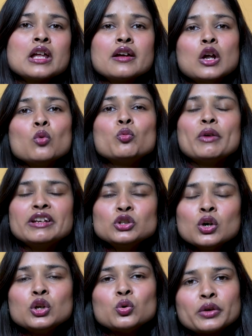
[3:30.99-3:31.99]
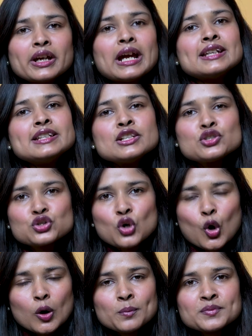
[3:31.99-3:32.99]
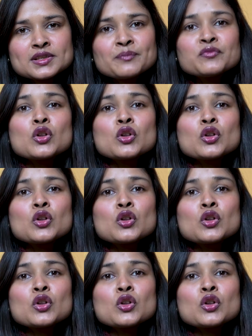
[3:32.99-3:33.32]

Now, when you're looking at these jobs,